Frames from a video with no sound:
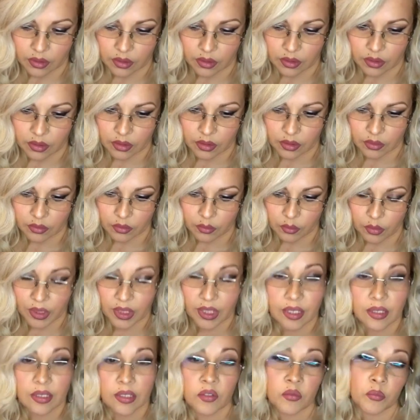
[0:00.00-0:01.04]
because of
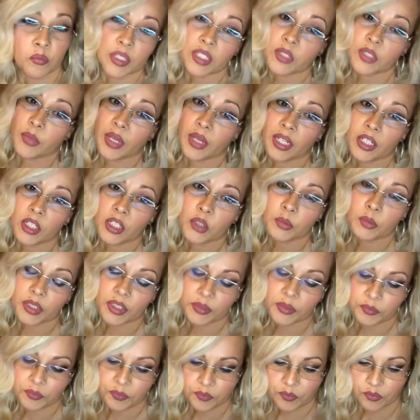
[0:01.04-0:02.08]
mismanagement,
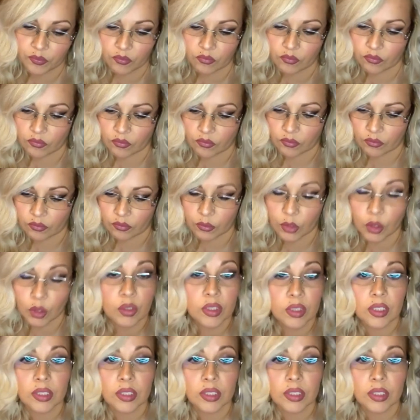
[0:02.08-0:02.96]
mostly,